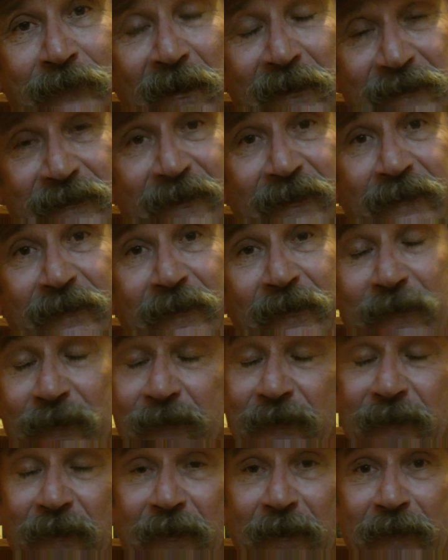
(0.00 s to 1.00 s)
I sat there
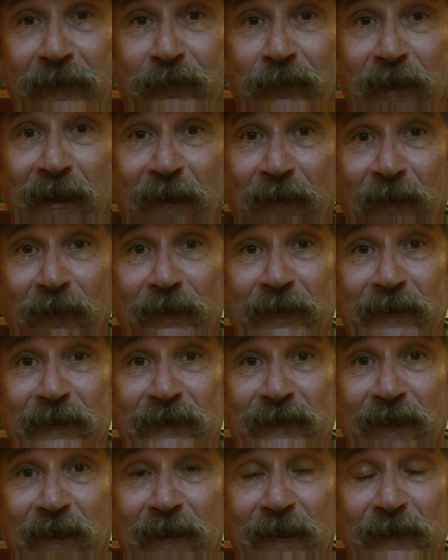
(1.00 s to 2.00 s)
in shock by all
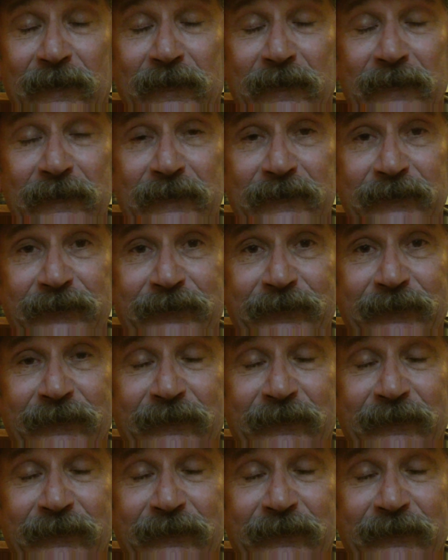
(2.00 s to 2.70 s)
these lectures.